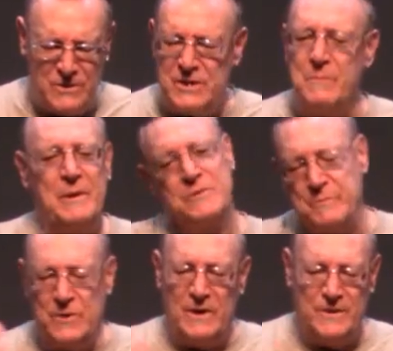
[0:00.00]
Some people
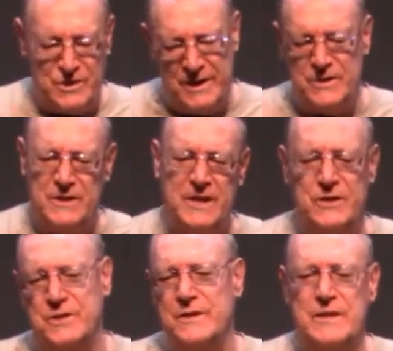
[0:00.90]
just put on jeans and
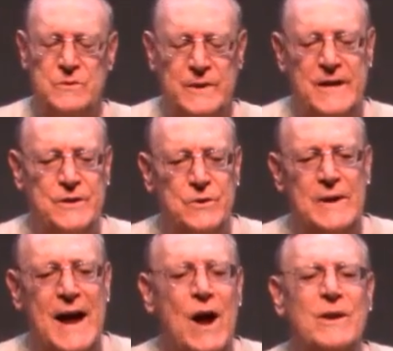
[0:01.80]
t-shirts, that's what they do
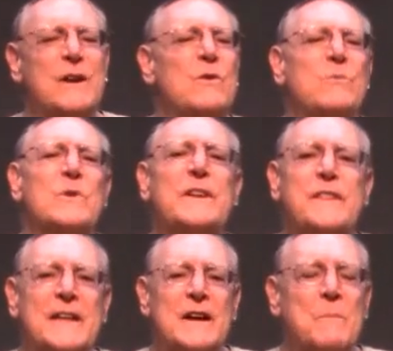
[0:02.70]
now, and they don't really
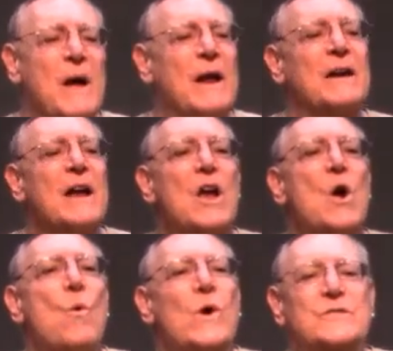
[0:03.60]
think about it.
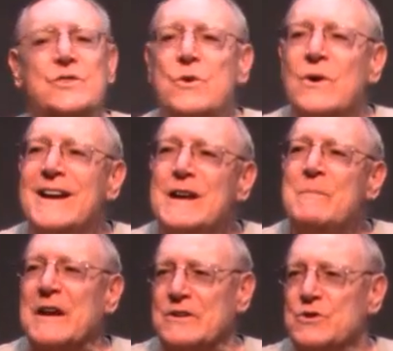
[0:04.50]
What's your
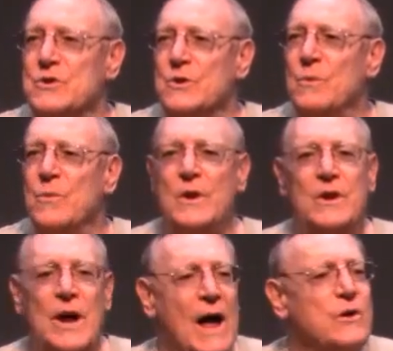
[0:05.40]
image?
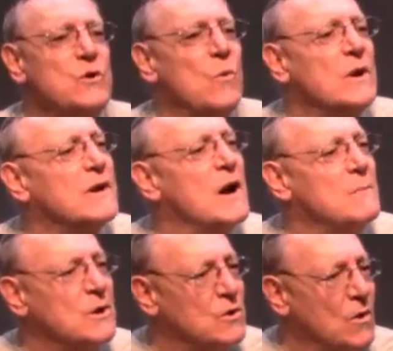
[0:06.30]
How do you want to
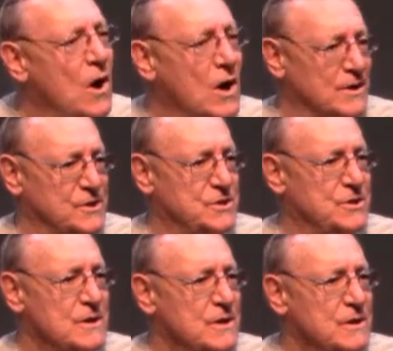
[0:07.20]
come
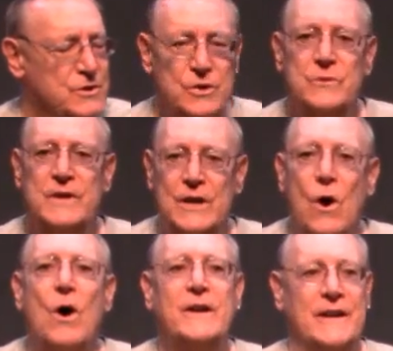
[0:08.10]
across to the
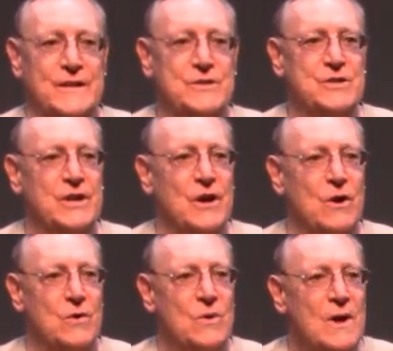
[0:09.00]
audience, you
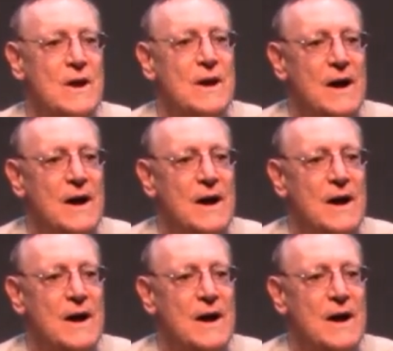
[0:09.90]
know?